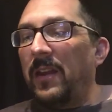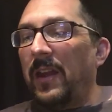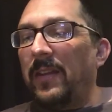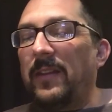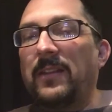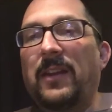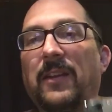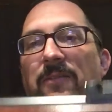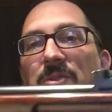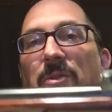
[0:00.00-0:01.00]
and then you
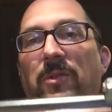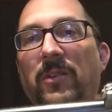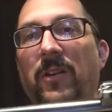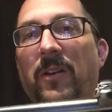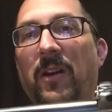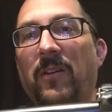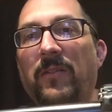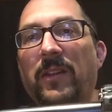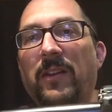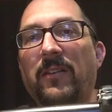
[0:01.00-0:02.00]
have Junior
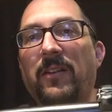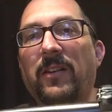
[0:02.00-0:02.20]
over there,